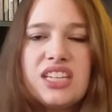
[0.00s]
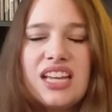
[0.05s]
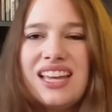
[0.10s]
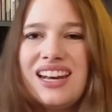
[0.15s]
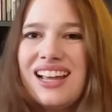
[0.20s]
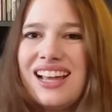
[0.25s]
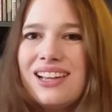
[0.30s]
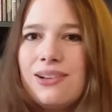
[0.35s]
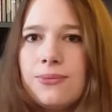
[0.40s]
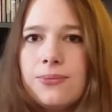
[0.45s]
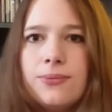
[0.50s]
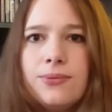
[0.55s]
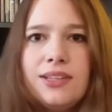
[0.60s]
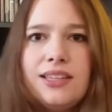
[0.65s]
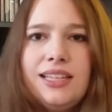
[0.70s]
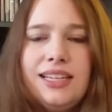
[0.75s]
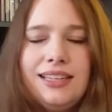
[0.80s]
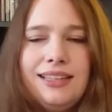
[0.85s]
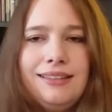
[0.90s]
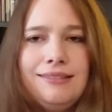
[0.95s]
and I
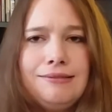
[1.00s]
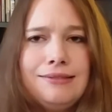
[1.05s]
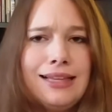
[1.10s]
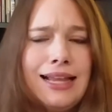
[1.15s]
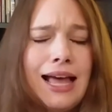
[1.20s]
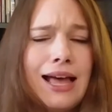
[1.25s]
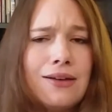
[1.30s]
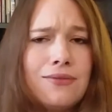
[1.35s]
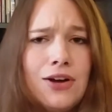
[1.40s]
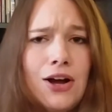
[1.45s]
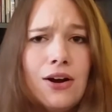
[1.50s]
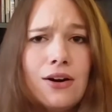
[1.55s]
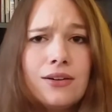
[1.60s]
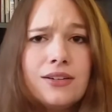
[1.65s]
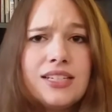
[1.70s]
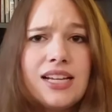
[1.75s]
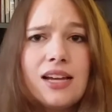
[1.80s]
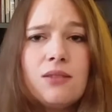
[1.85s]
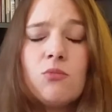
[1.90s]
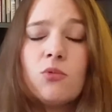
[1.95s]
really have a hard
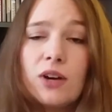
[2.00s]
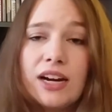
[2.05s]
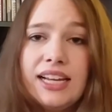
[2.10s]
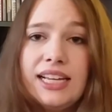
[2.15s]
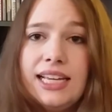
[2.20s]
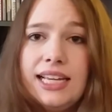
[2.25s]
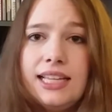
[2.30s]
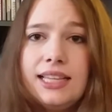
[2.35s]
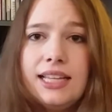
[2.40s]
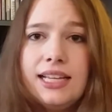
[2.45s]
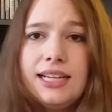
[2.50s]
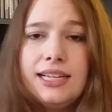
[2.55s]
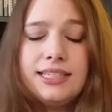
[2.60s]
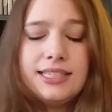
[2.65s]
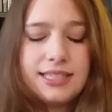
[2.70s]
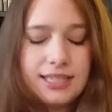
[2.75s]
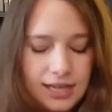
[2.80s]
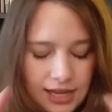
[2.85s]
time ranking these.